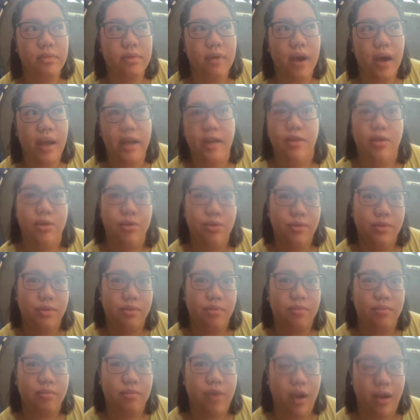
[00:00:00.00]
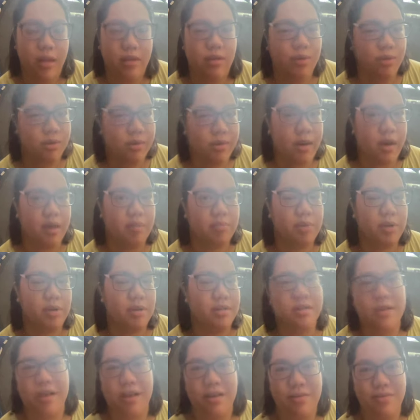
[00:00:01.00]
I know that
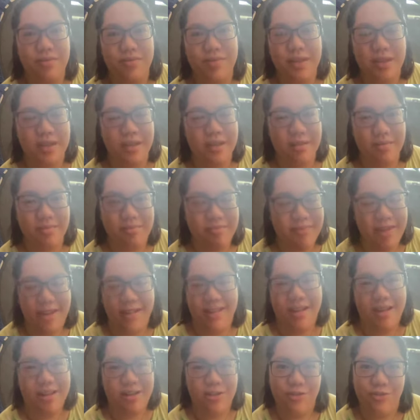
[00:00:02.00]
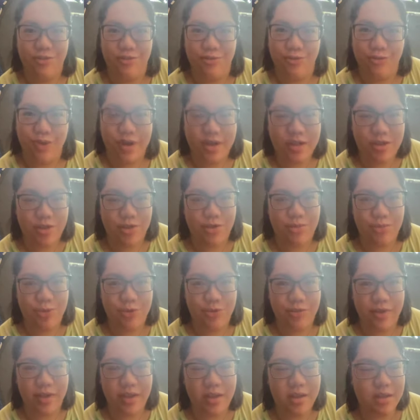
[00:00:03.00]
because I've seen a lot of Western
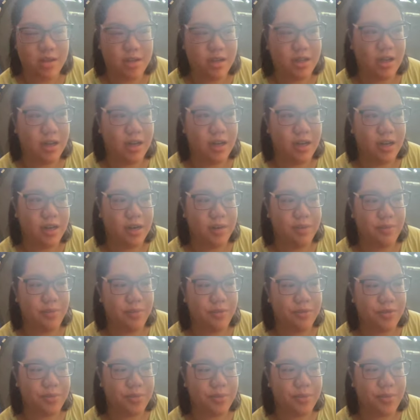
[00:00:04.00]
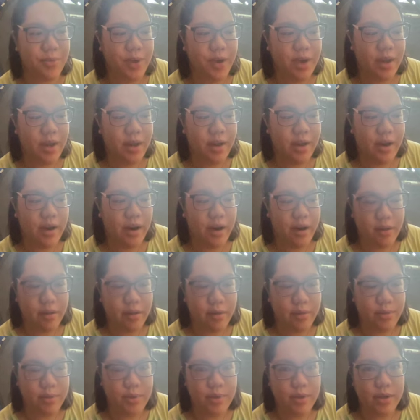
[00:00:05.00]
movies from
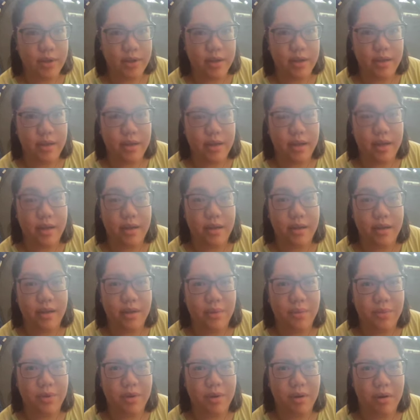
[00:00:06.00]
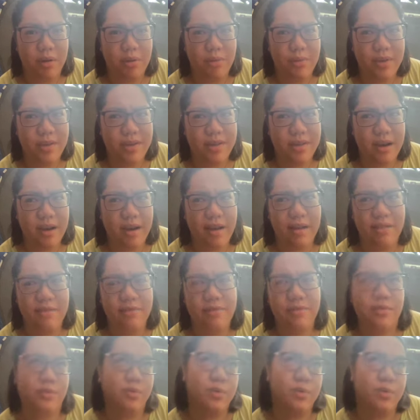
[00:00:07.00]
Hollywood, and they would always have